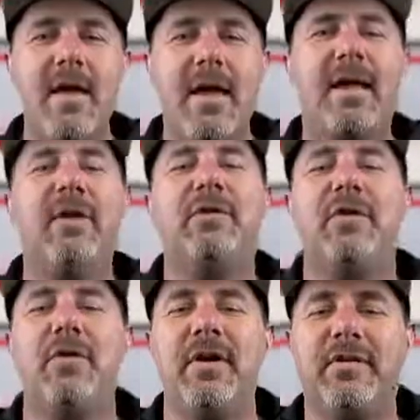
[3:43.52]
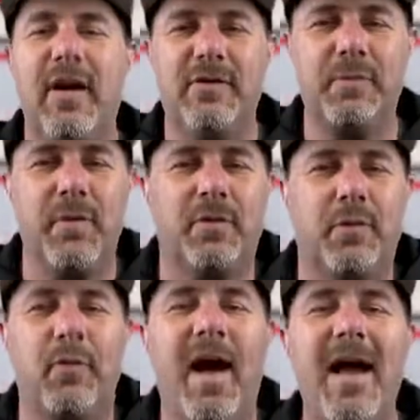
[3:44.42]
He gives curious customers
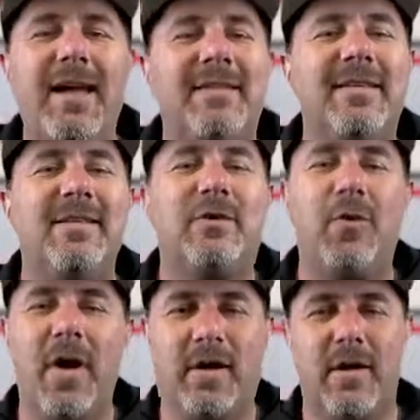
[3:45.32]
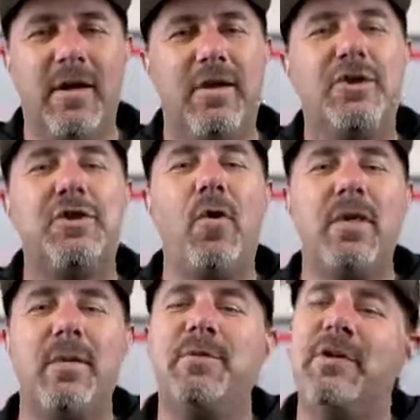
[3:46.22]
rides in the truck,
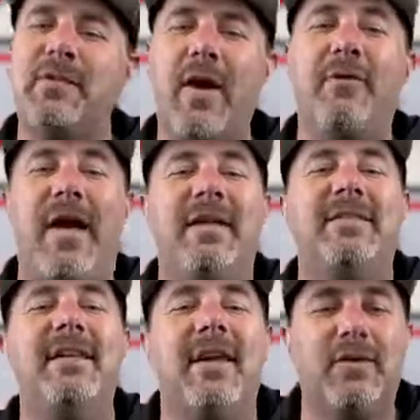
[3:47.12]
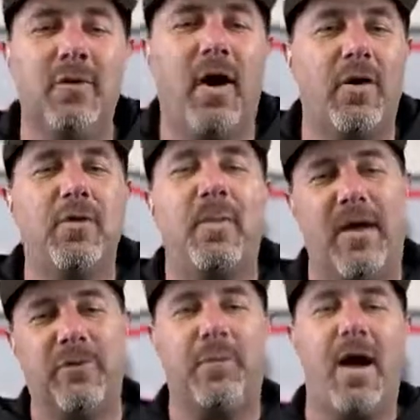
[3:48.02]
showing them just how fast he can get to 100
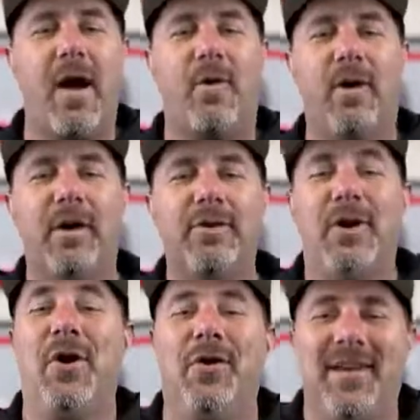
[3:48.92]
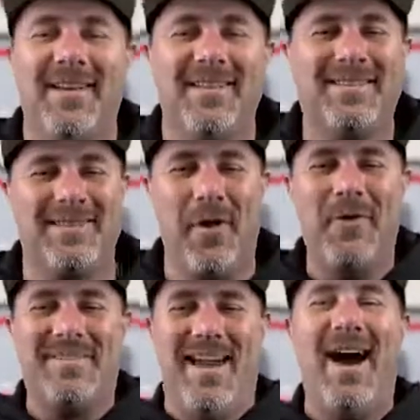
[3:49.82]
miles per hour. Dude,
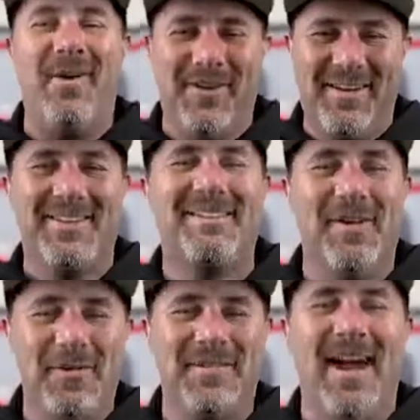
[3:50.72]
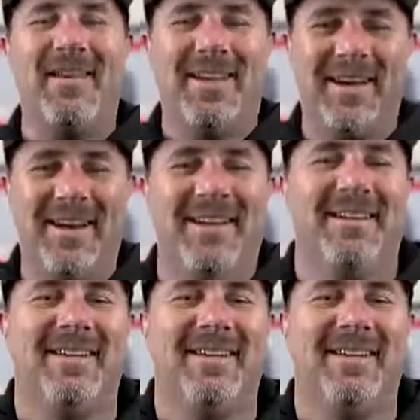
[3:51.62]
slow it down. Slow it down, Larry.